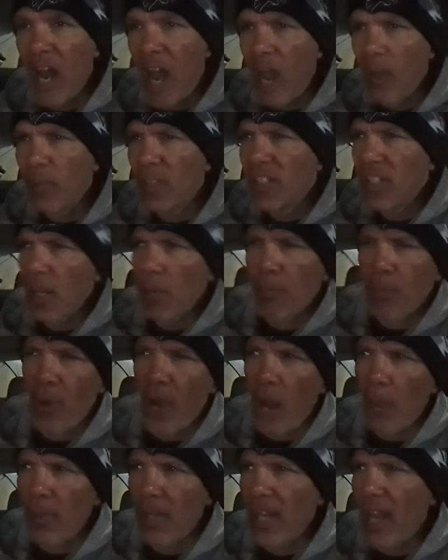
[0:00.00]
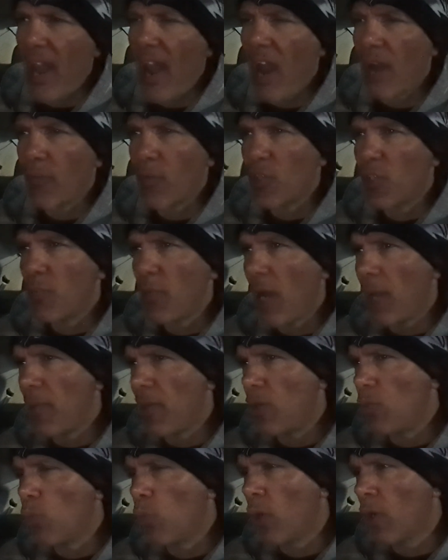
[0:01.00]
I would say probably average
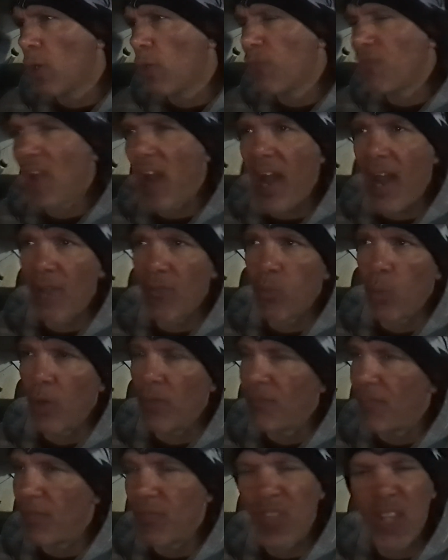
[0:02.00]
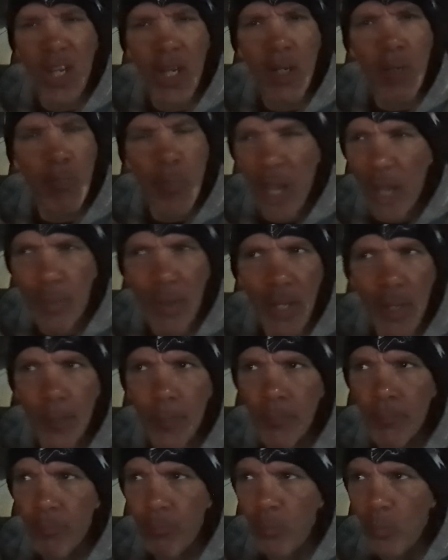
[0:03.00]
maybe 105, 115, maybe.
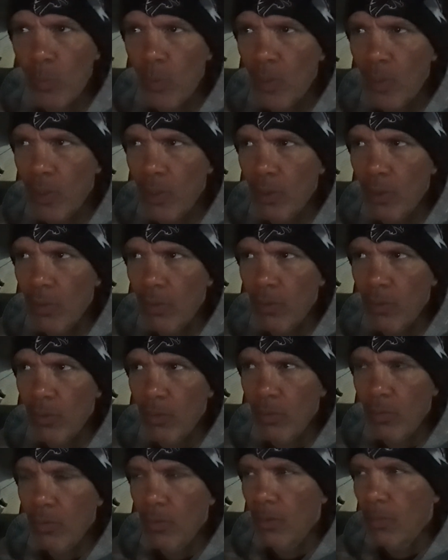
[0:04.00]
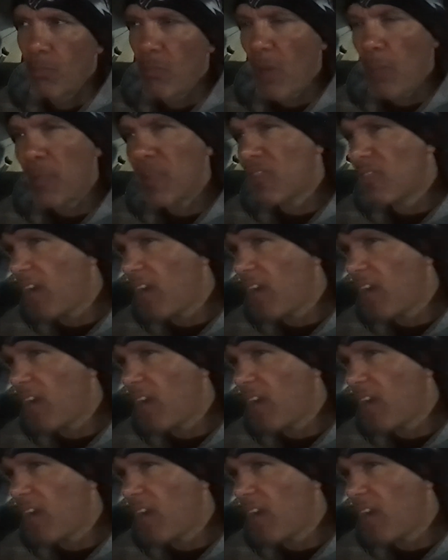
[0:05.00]
Maybe